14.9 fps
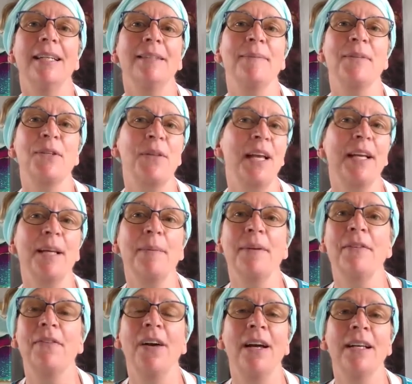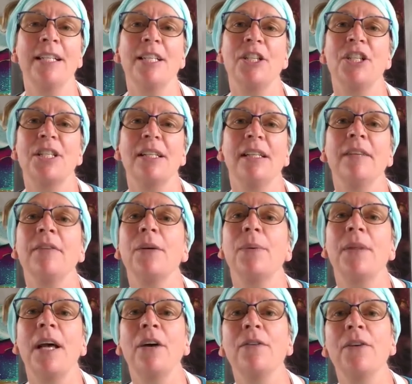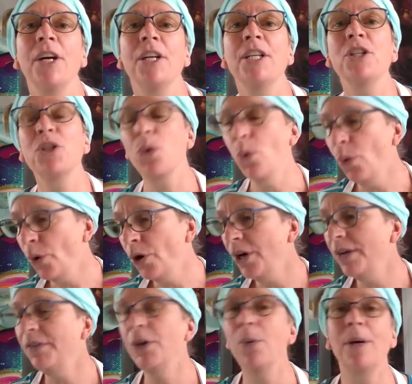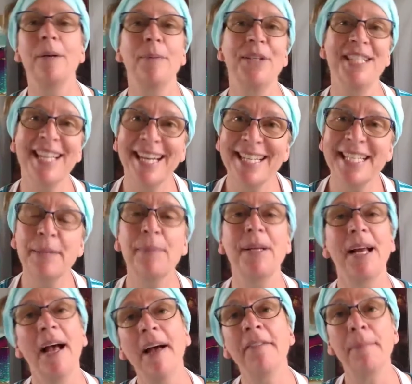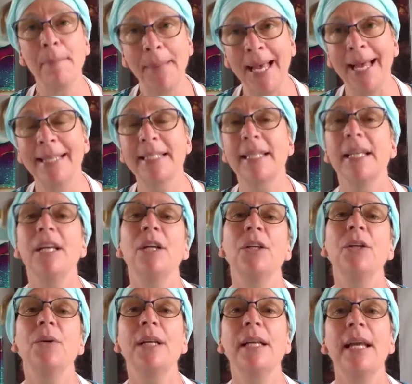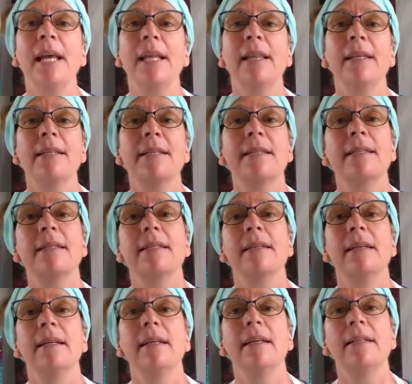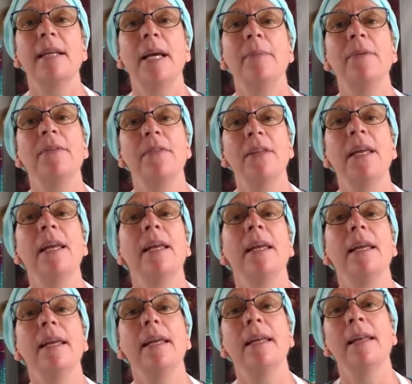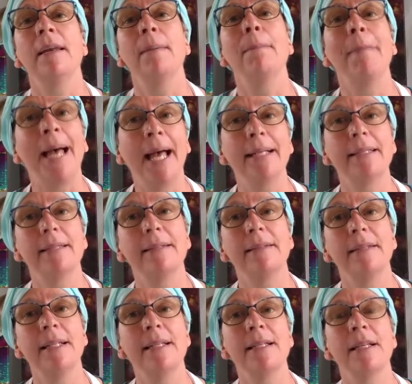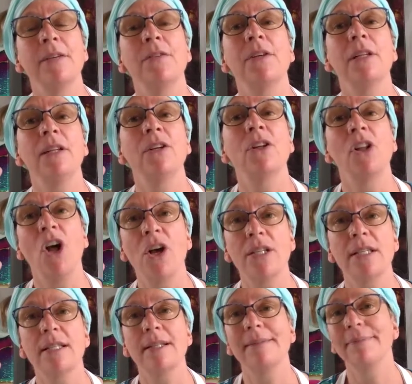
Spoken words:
So that can be fine to just leave it without varnish. Or if you want to protect it but have matte, you can get this type of thing in matte instead of clear gloss.